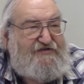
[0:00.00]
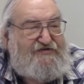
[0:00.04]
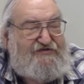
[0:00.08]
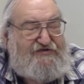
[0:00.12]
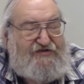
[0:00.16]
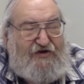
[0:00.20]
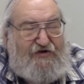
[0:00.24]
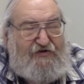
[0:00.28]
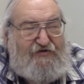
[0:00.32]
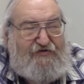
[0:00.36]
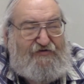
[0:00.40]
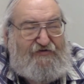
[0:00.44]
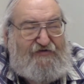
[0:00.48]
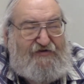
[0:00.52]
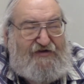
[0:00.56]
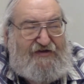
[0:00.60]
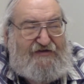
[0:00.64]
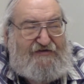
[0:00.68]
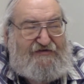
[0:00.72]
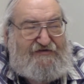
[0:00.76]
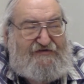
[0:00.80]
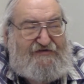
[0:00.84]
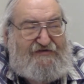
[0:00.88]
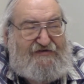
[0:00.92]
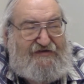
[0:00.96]
So
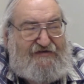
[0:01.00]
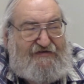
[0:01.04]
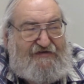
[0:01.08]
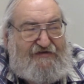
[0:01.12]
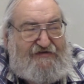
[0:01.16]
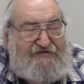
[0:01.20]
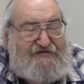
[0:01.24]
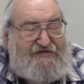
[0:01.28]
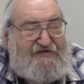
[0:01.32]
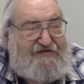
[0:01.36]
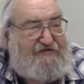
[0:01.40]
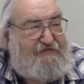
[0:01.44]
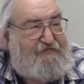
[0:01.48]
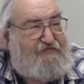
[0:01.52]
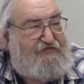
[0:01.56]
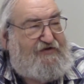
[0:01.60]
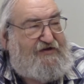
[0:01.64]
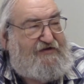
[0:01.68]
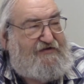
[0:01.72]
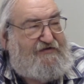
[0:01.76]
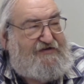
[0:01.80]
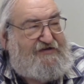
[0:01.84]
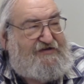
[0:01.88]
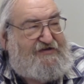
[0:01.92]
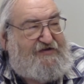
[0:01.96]
it's a
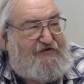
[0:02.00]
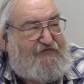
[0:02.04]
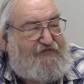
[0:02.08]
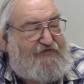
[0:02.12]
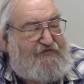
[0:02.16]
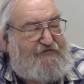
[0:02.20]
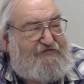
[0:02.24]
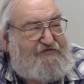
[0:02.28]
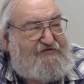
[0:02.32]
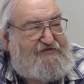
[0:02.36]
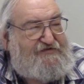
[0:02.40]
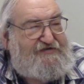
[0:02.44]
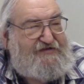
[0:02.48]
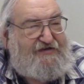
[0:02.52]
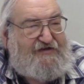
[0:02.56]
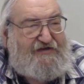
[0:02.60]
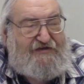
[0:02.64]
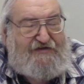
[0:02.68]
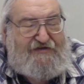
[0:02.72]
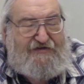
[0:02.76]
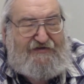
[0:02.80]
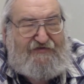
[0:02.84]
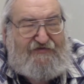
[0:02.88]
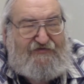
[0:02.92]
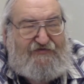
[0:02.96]
completely different
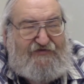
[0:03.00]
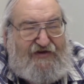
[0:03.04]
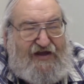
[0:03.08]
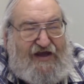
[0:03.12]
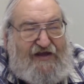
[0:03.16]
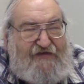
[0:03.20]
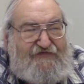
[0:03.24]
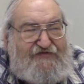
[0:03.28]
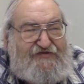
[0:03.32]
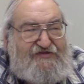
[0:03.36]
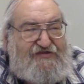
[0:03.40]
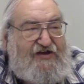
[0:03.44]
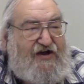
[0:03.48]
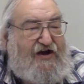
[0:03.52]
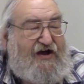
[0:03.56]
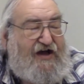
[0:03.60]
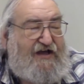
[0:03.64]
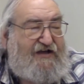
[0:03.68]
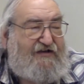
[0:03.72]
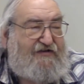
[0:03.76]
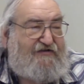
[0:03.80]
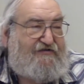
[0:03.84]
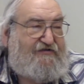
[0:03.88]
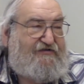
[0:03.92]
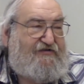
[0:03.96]

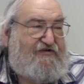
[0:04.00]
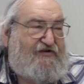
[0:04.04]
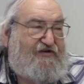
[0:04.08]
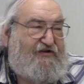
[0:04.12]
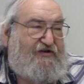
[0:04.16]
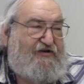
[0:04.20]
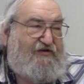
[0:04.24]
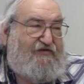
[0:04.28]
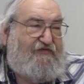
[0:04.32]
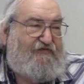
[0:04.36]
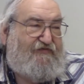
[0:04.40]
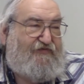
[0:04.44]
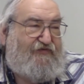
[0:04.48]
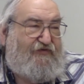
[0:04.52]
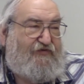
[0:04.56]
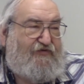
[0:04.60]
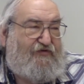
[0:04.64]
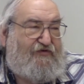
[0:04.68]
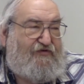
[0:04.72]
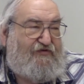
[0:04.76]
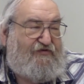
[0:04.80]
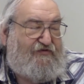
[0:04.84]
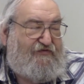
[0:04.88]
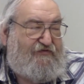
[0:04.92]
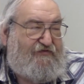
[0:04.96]
lifestyle
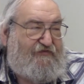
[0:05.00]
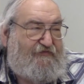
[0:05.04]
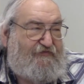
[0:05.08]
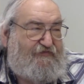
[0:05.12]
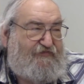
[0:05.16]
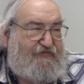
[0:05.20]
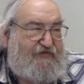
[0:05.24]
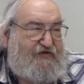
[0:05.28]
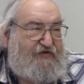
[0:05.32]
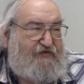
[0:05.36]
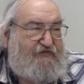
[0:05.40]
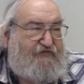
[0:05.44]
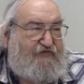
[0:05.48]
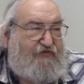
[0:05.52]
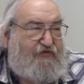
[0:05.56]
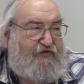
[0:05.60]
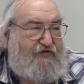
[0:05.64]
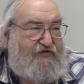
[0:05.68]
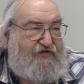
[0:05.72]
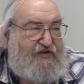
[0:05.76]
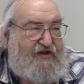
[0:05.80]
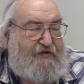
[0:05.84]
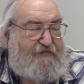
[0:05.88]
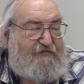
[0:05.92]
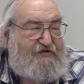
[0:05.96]
for
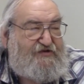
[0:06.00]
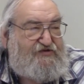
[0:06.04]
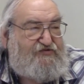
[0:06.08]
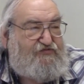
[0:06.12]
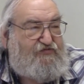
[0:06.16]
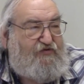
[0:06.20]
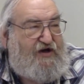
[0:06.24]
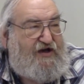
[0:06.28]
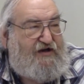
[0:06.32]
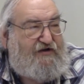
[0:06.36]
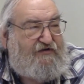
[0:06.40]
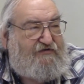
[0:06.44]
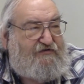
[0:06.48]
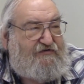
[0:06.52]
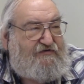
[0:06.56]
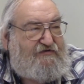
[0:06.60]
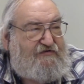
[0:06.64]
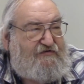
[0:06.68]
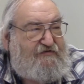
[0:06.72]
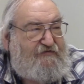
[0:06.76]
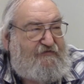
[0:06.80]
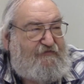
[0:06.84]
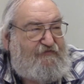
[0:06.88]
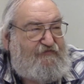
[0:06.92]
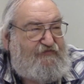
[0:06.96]
them as well.
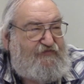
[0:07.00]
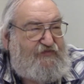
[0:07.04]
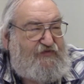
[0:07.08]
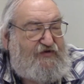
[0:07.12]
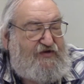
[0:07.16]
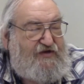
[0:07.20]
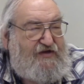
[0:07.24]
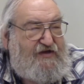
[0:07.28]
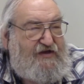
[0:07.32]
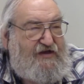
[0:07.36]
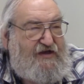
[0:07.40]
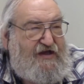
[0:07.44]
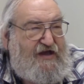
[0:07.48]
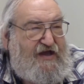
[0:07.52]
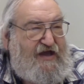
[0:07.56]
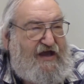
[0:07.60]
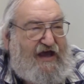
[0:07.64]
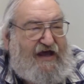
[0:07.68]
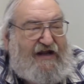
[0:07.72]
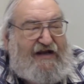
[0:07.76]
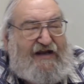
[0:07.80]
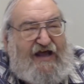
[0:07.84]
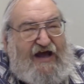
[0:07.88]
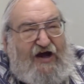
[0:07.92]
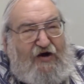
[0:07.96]

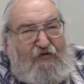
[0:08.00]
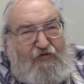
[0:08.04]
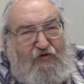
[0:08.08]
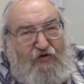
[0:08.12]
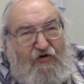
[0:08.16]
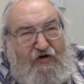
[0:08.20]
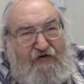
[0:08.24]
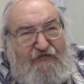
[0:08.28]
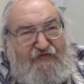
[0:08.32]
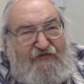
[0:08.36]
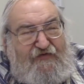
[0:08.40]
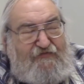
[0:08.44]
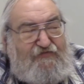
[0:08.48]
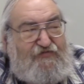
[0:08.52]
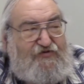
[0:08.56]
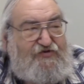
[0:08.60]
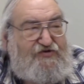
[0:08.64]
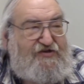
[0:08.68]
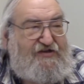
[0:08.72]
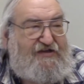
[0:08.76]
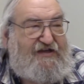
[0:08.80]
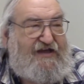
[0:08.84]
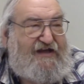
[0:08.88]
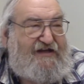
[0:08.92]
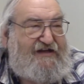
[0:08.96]
And how often
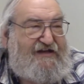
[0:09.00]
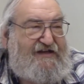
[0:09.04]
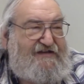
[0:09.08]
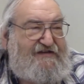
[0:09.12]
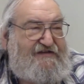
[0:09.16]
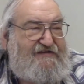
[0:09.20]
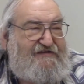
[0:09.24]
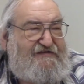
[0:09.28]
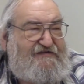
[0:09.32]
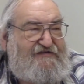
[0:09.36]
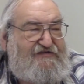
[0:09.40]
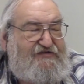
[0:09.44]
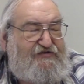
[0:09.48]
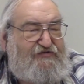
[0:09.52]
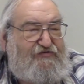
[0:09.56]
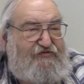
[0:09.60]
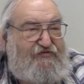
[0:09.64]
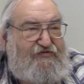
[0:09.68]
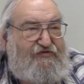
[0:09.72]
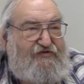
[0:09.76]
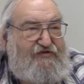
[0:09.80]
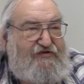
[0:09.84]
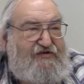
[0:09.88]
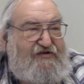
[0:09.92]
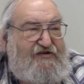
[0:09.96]
would you get
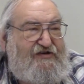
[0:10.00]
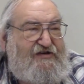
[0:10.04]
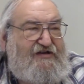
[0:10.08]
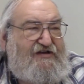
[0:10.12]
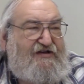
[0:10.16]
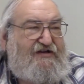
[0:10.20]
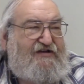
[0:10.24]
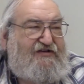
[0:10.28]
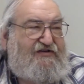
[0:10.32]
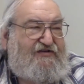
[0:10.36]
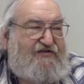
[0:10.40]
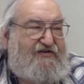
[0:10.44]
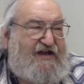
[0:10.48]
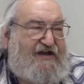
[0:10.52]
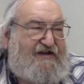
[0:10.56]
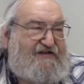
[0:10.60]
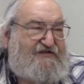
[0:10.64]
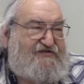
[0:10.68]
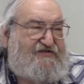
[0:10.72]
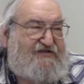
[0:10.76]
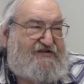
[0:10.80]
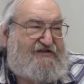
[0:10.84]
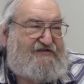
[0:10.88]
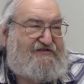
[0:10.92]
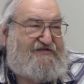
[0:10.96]
into
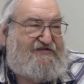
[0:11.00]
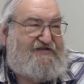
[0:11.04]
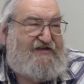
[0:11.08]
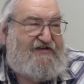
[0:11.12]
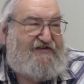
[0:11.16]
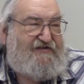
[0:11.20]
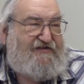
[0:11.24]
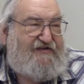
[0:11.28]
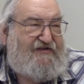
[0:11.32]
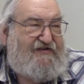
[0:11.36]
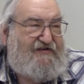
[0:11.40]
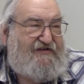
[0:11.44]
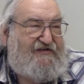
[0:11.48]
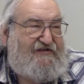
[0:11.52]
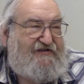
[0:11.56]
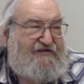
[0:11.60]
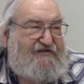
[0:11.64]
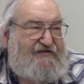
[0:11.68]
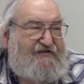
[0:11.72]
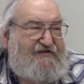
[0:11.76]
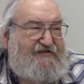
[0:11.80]
Lexington?